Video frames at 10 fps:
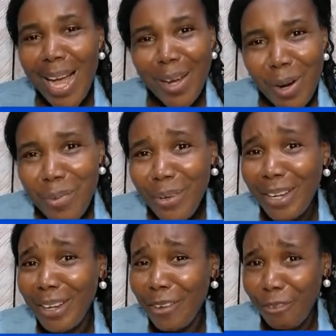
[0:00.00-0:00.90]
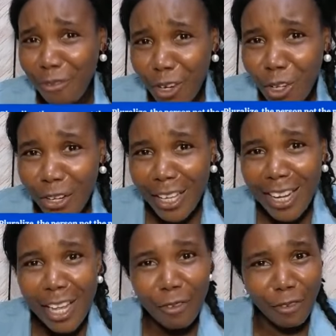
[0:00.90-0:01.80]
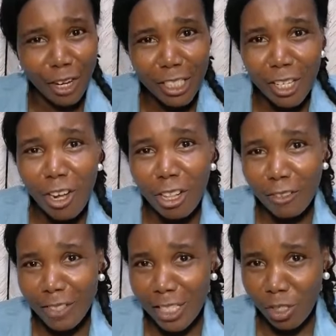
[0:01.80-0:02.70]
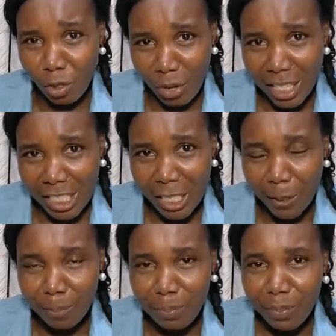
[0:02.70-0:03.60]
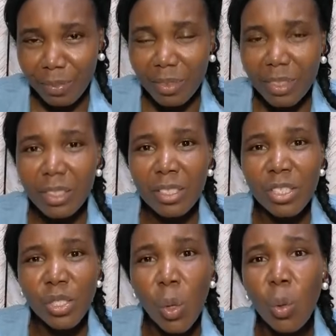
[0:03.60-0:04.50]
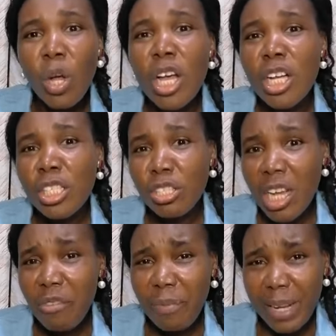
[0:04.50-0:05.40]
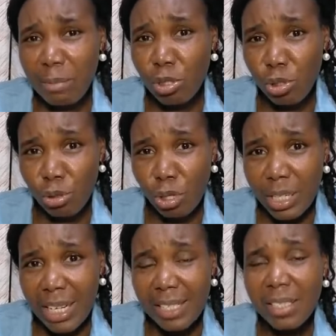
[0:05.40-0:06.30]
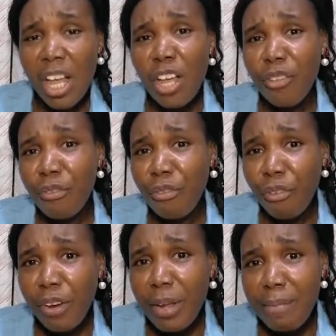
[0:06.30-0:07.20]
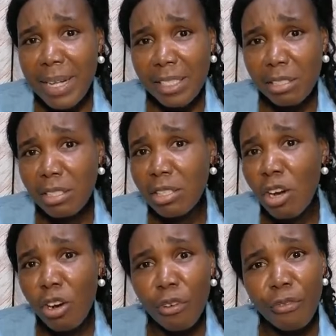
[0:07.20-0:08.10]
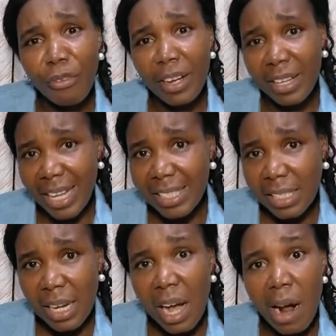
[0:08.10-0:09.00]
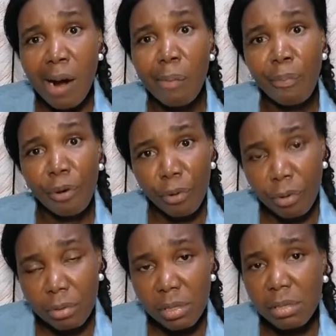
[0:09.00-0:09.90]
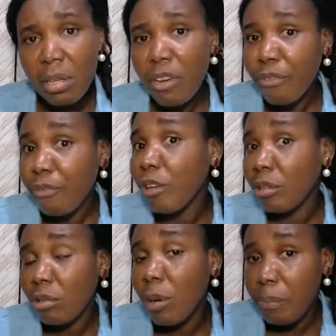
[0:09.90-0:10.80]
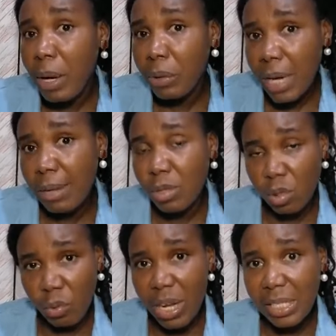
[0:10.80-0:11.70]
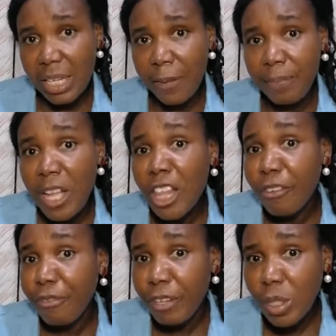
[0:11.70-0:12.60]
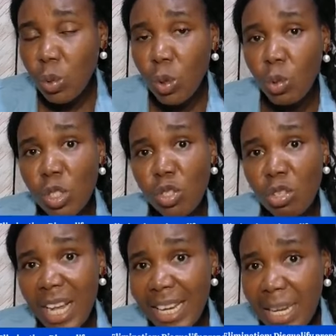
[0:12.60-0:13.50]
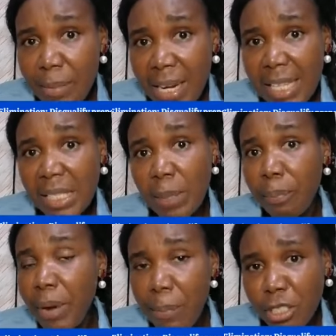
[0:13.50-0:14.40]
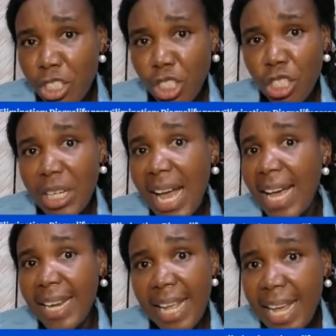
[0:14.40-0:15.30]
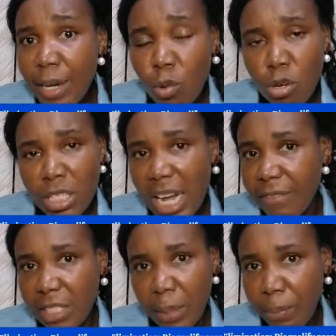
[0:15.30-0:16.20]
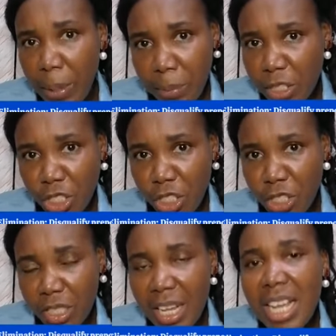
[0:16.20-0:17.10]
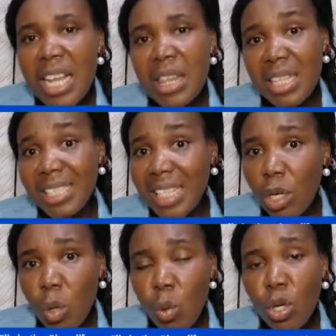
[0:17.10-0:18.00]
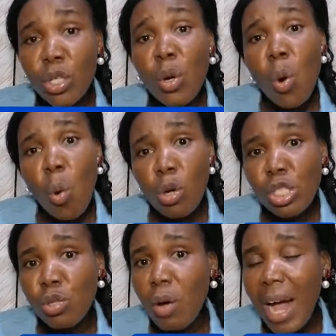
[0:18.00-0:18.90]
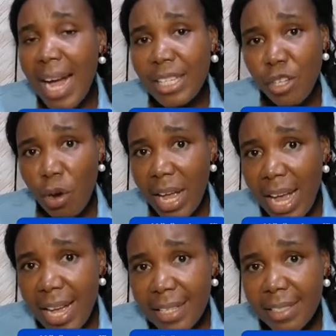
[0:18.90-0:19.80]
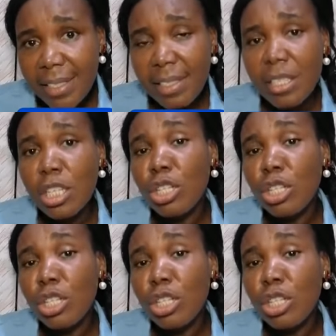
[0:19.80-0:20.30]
I hope you're following and you've gotten all of this correctly. So today we've been able to look at 3 methods of getting our plurals for the compound nouns correctly. The first one was to eliminate the preposition and any word after the preposition. The second one was to add your s